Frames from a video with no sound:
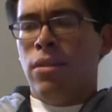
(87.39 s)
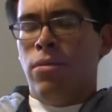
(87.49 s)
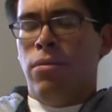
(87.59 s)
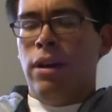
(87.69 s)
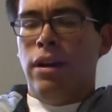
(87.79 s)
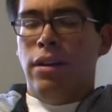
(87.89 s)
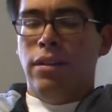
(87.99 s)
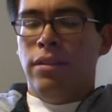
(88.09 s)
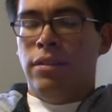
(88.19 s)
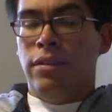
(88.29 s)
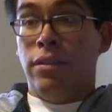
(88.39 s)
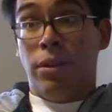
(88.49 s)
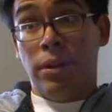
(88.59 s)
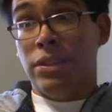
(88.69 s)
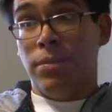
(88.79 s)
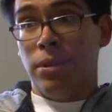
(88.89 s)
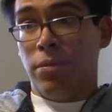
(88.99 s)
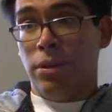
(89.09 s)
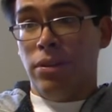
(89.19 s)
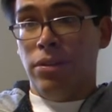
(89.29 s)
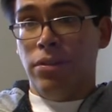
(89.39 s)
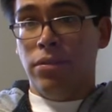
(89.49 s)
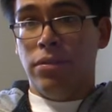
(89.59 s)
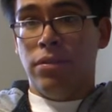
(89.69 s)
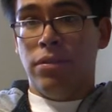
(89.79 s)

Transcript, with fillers: Well, there is something we could do.